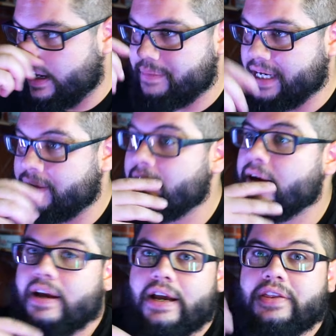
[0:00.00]
I mean,
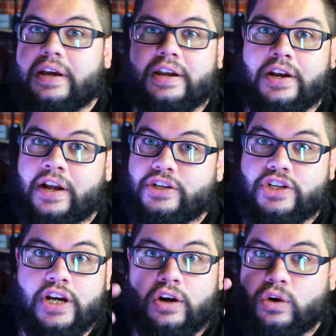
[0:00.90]
in, in a
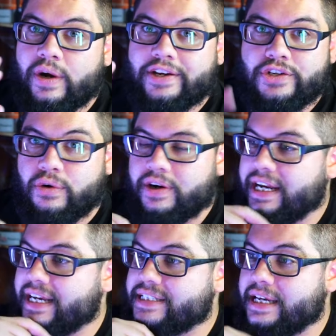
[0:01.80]
nutshell, quick, short,
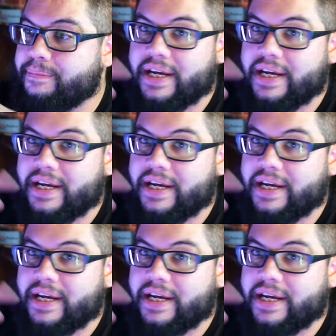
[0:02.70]
and easy.